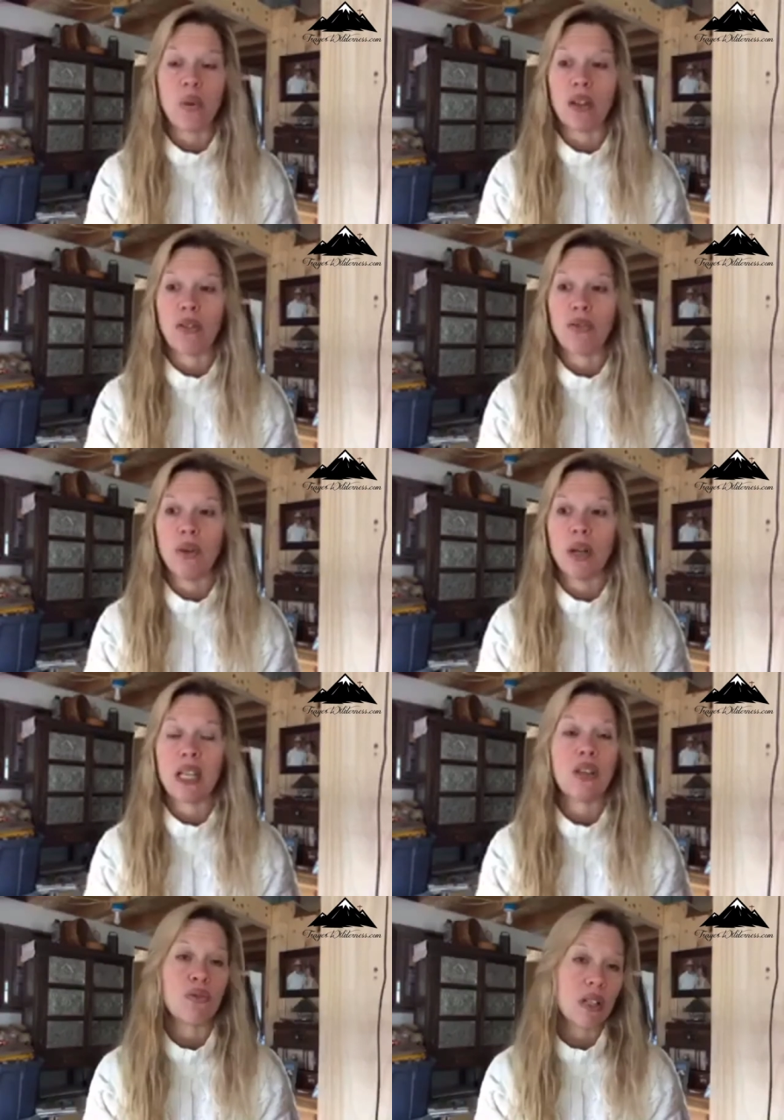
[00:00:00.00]
he went through
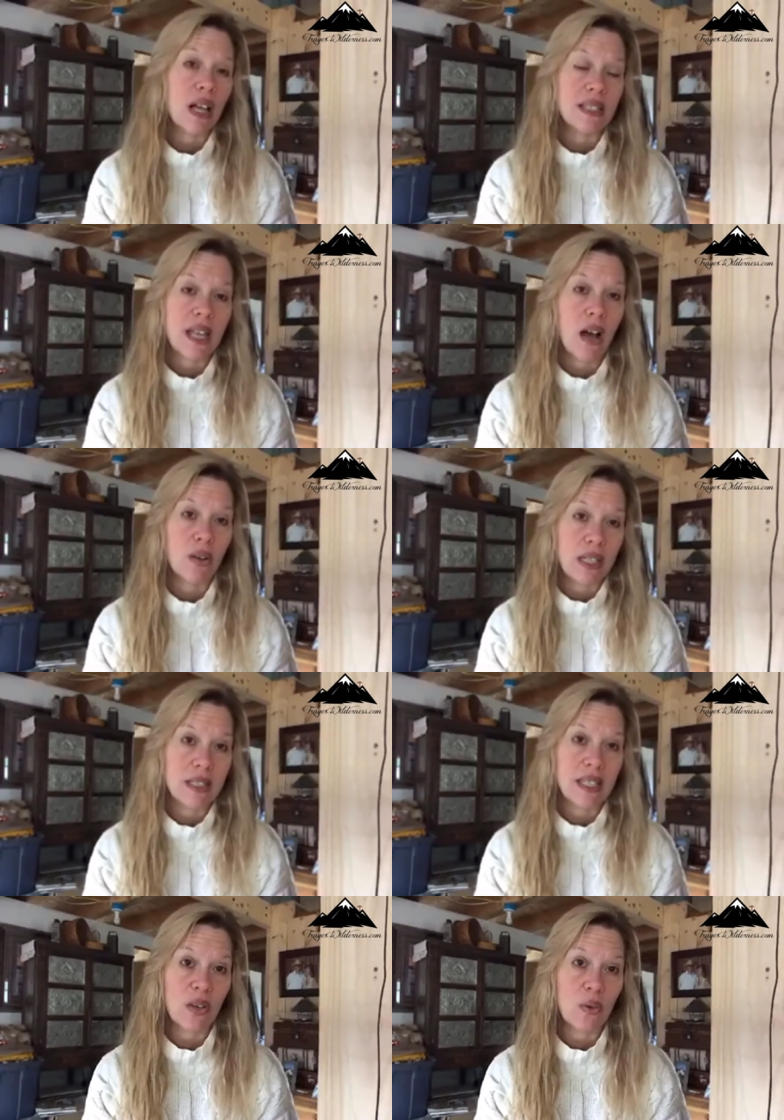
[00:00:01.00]
it, he realized how
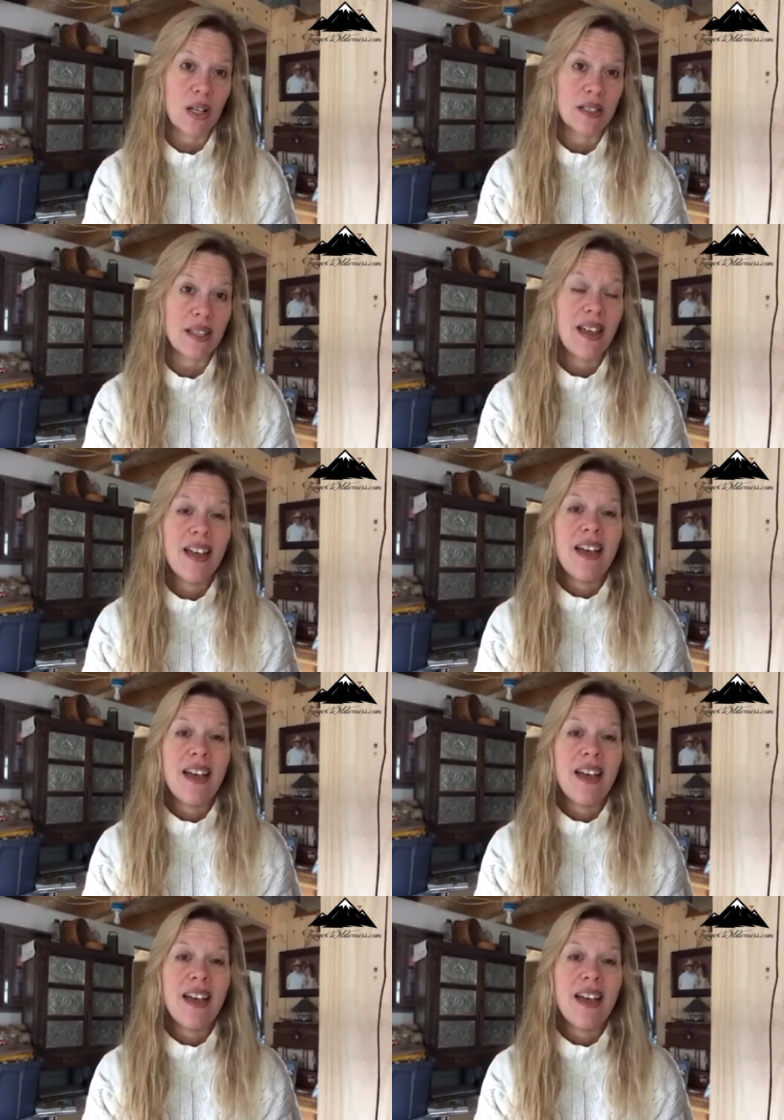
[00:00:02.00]
easy it was.